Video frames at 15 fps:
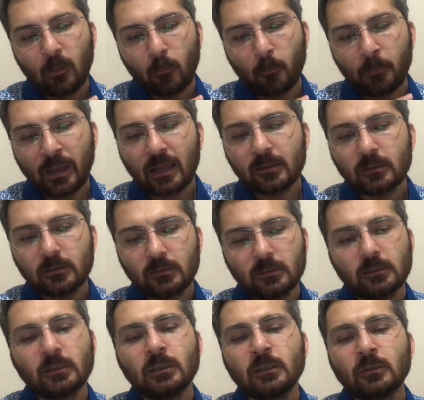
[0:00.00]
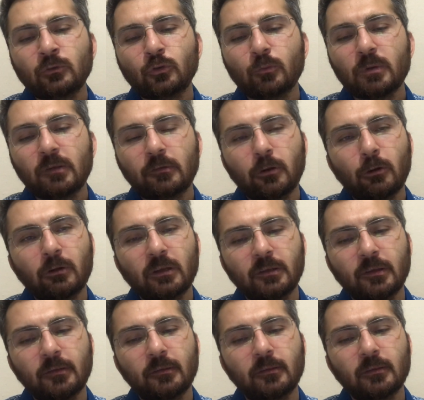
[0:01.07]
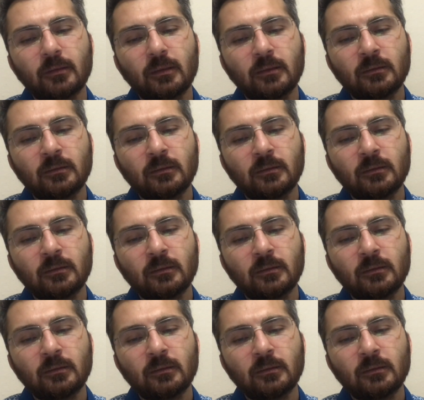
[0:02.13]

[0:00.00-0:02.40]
Better to be Socrates